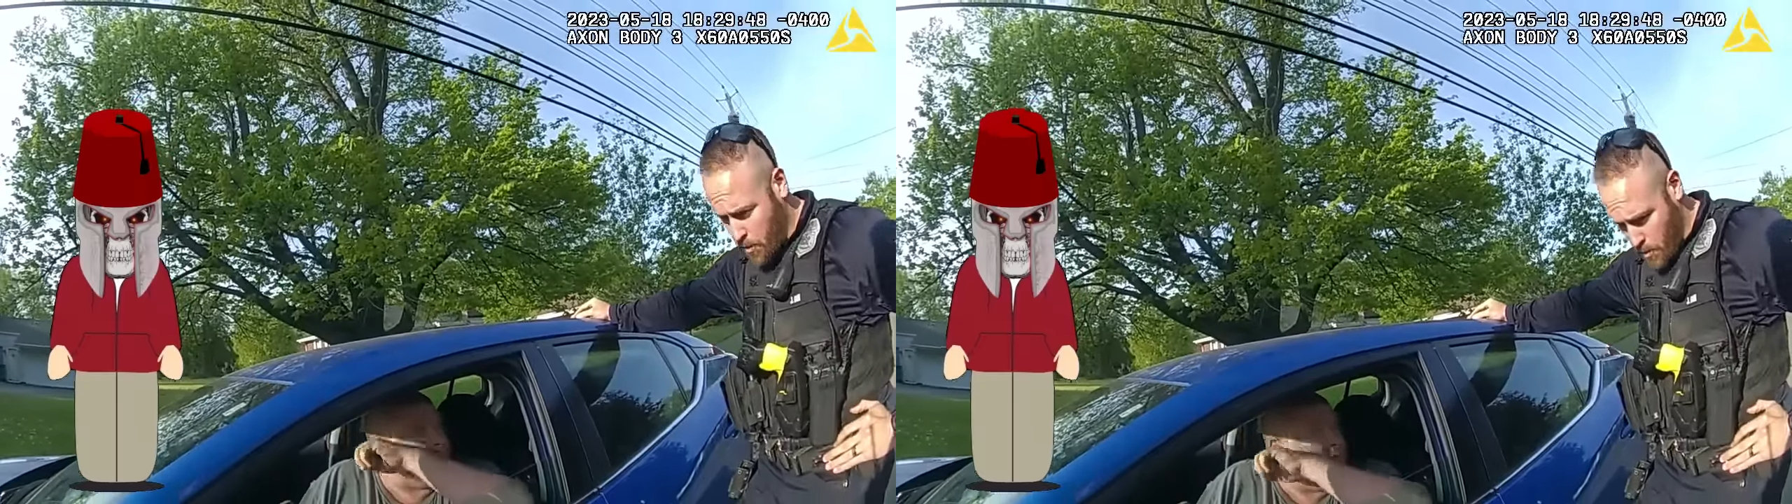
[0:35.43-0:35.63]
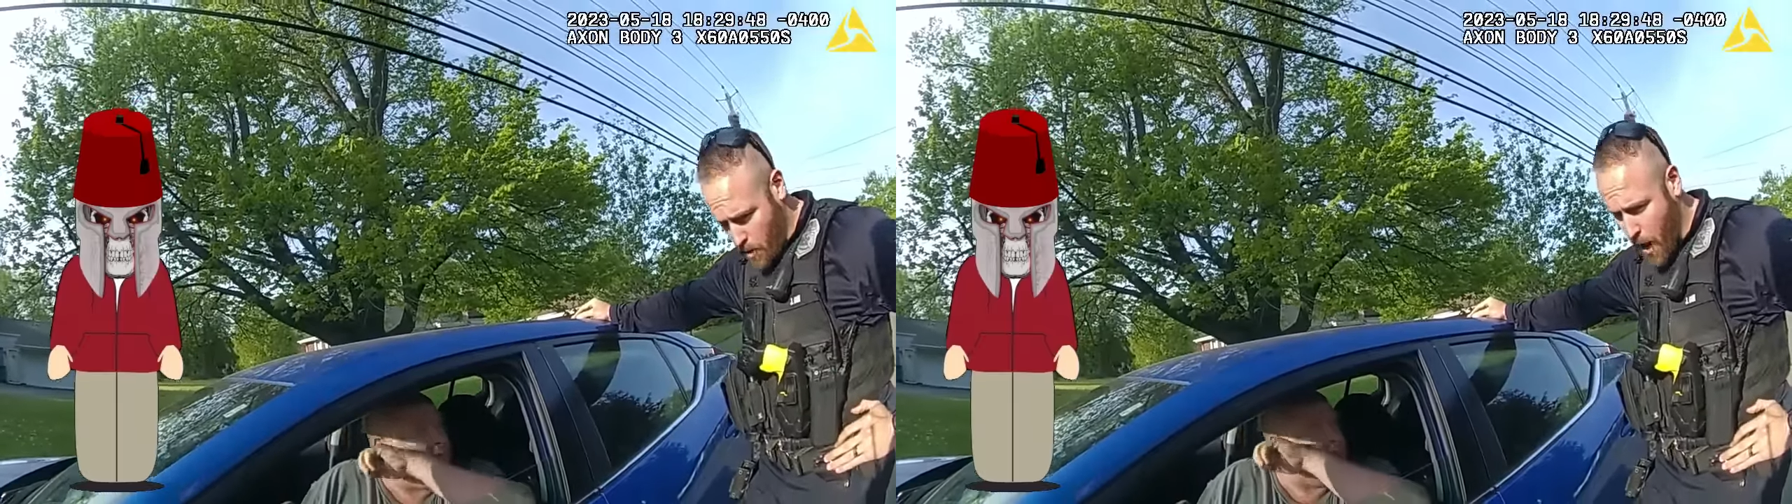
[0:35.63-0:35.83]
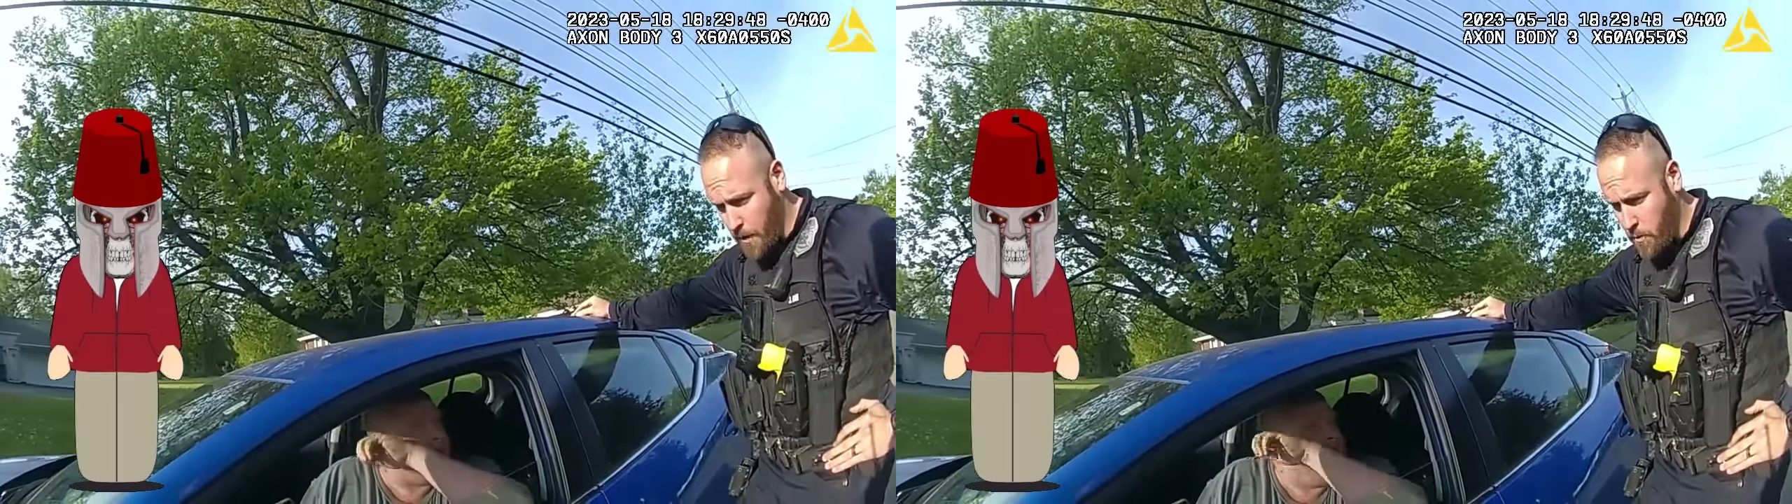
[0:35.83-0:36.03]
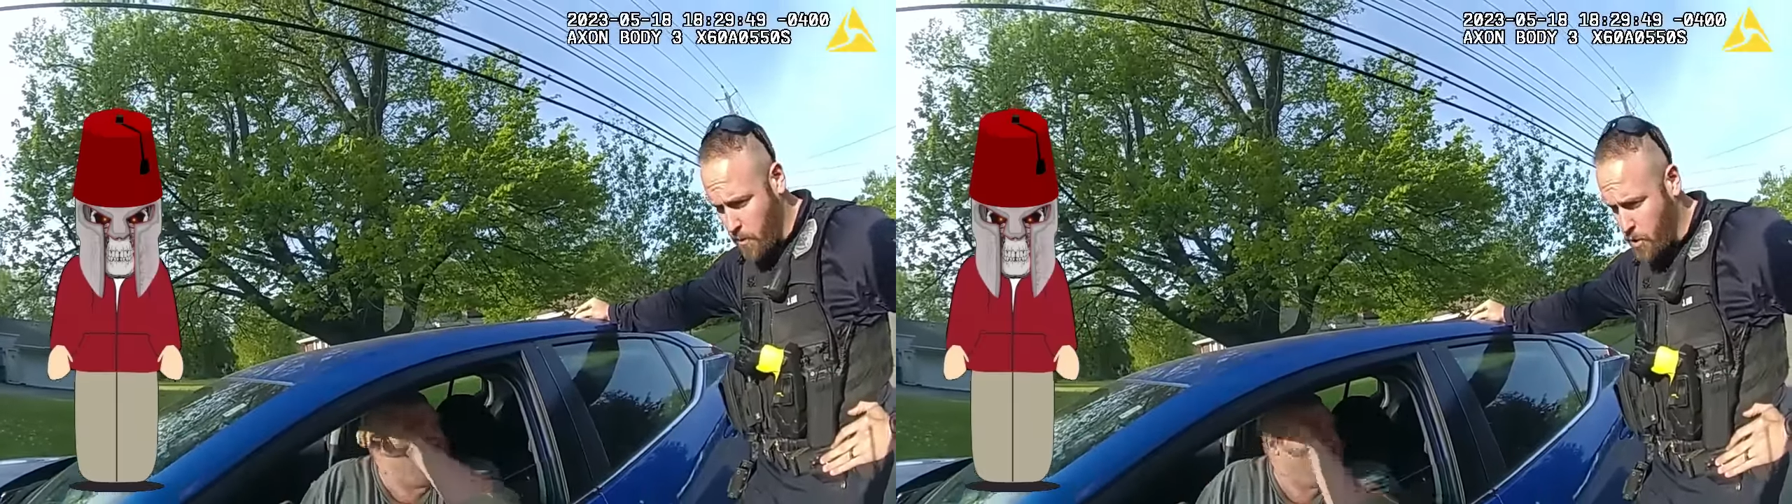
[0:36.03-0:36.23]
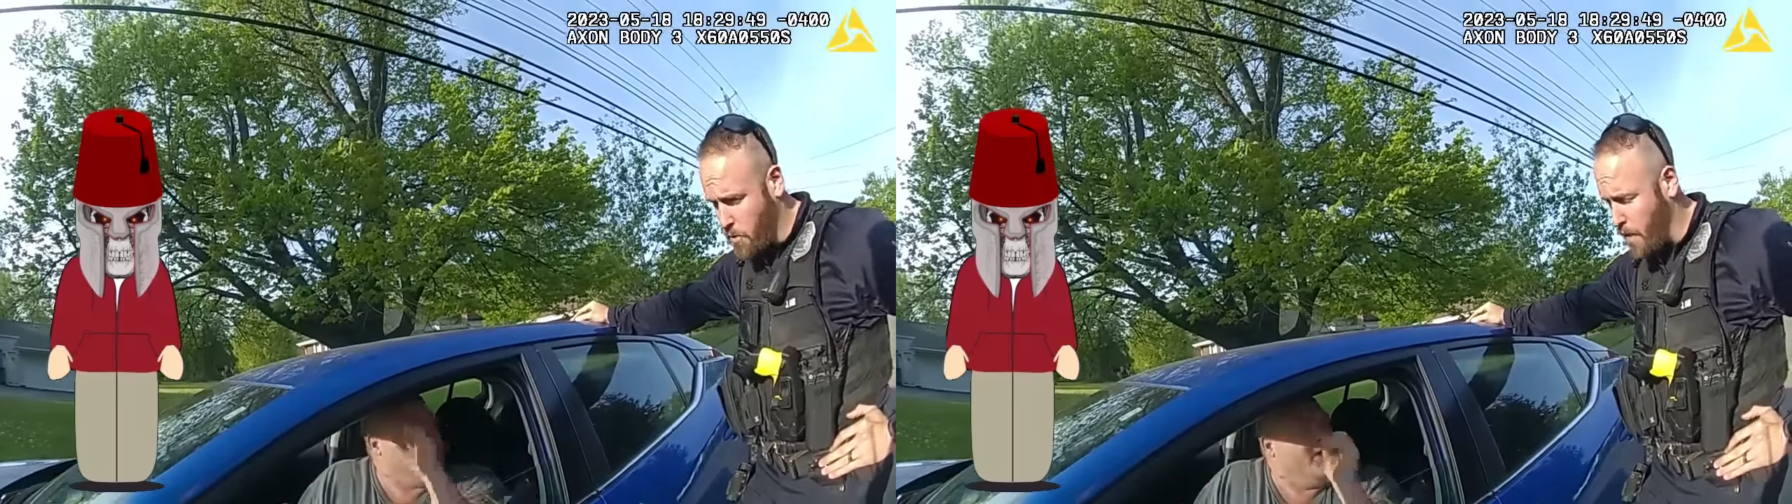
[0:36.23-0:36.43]
the absolute
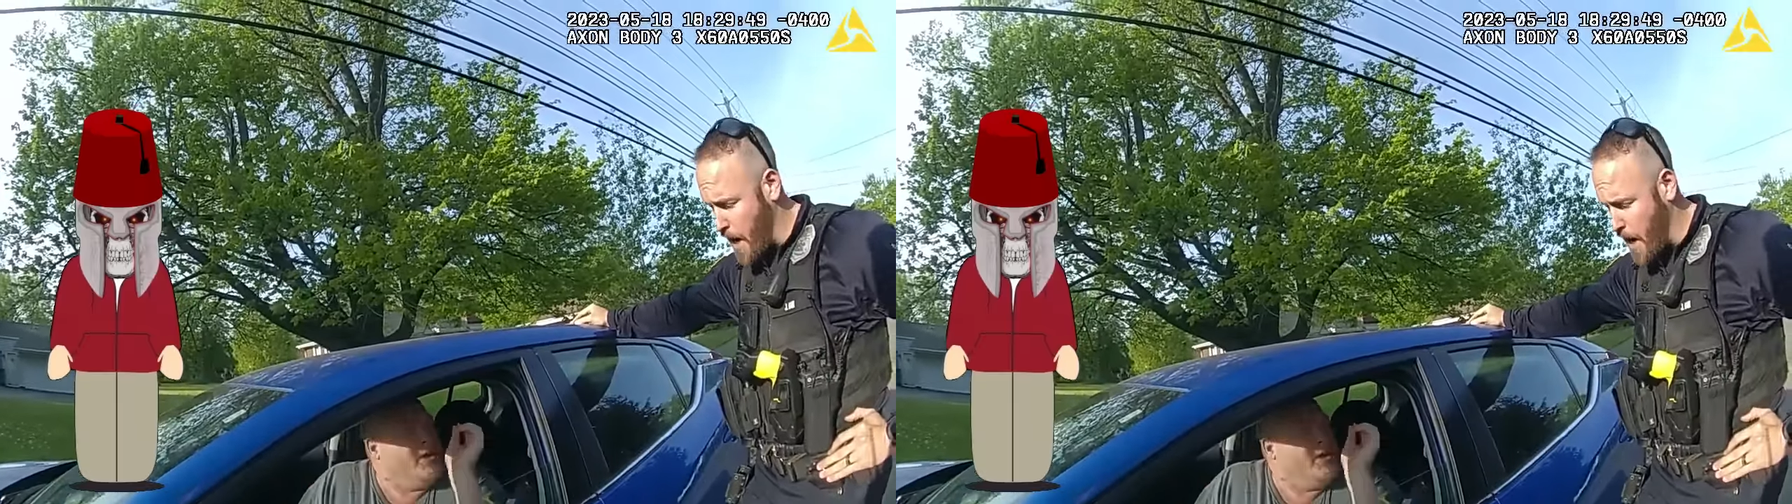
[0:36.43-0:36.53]
right